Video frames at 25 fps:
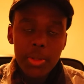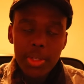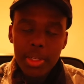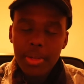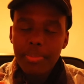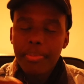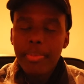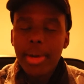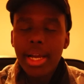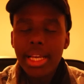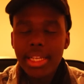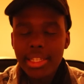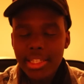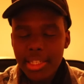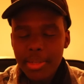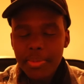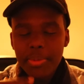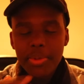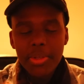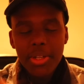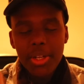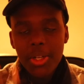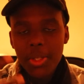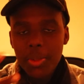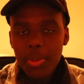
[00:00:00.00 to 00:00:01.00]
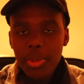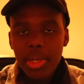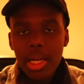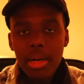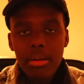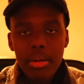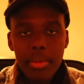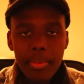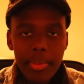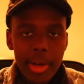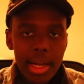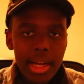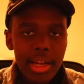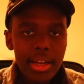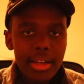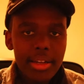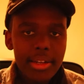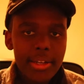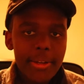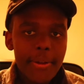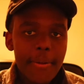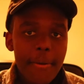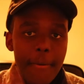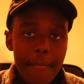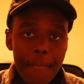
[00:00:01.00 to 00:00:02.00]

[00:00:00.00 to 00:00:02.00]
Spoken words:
my tips on how to become a mangaka.